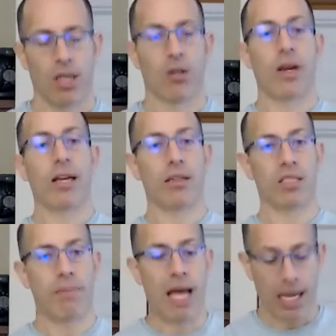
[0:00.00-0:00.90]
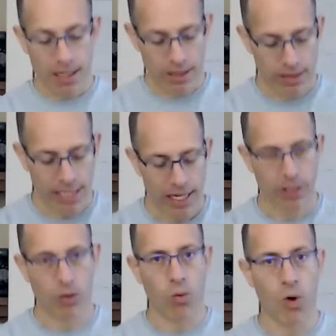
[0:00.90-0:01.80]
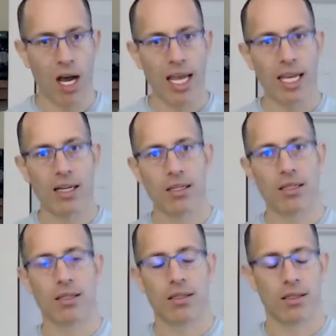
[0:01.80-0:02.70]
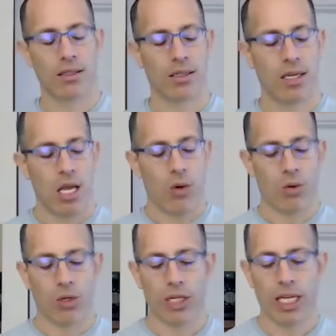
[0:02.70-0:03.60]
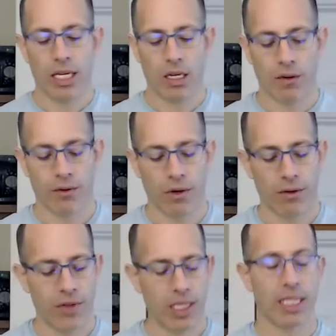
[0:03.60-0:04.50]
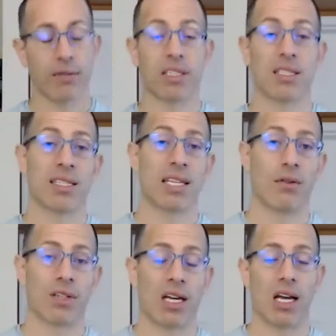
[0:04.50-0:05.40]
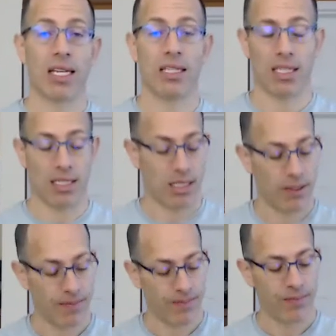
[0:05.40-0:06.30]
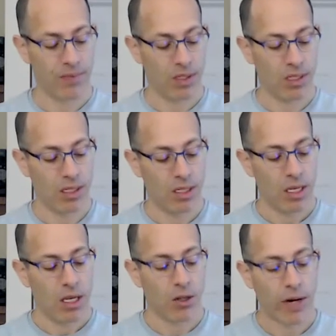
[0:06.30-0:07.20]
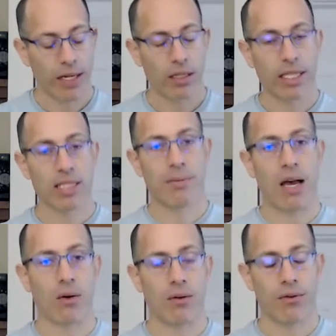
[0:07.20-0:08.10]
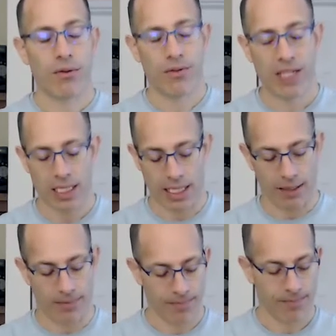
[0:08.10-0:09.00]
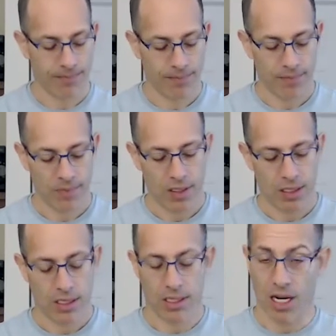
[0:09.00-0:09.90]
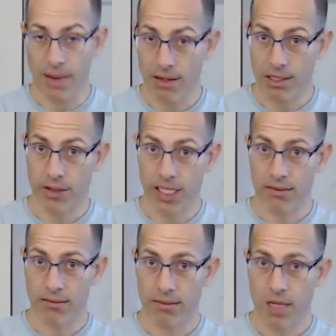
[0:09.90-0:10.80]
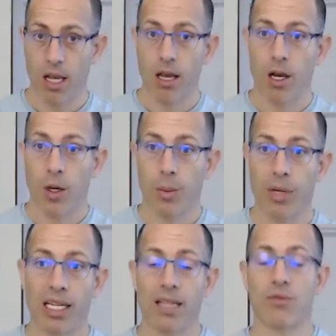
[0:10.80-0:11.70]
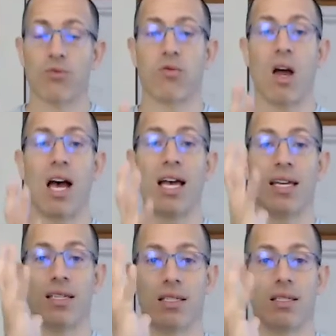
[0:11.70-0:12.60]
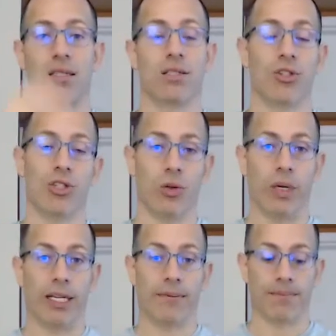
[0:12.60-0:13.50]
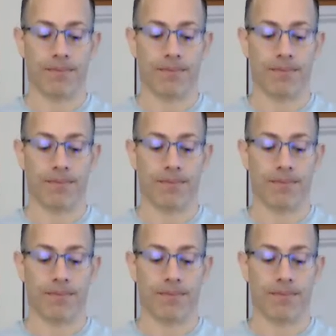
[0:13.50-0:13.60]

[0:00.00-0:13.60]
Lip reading: Cradle is back, down, and wide. We're looking here for a feeling of self-kindness. Cradle is about feeling. It's not about doing, but it gives rise to doing.